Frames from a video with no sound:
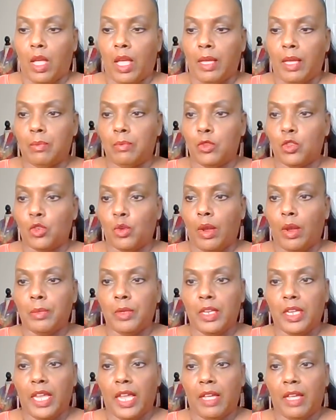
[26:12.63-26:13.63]
I'm sure I'm
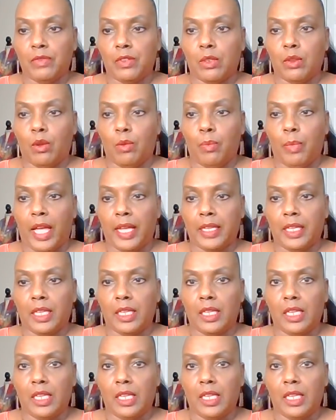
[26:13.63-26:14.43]
going to have to go back and